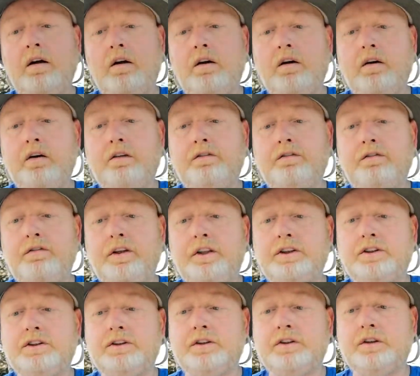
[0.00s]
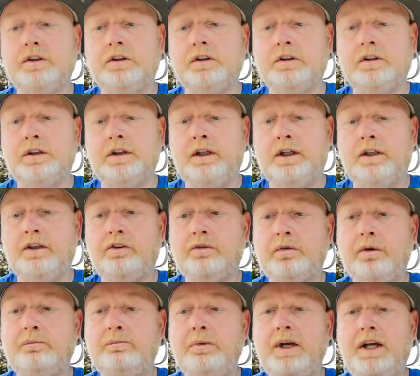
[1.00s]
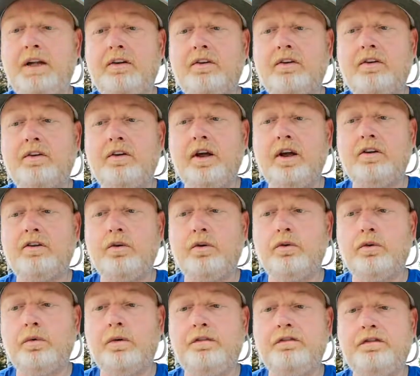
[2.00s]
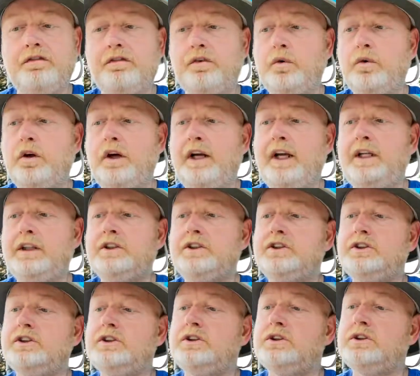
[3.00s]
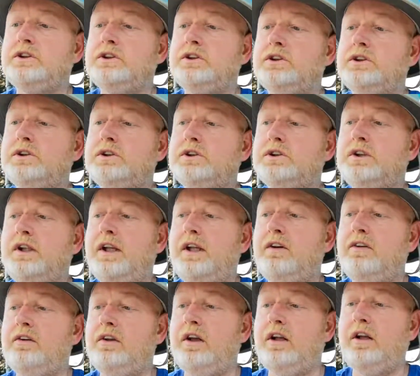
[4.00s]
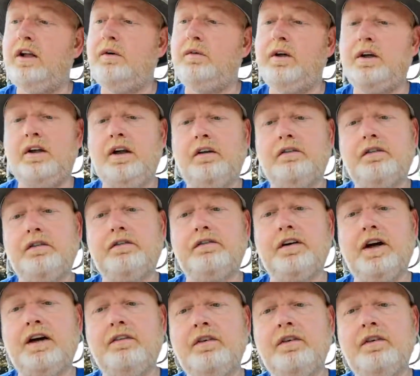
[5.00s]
artificial swim baits. EXO Swim 4-inch. They say they retail for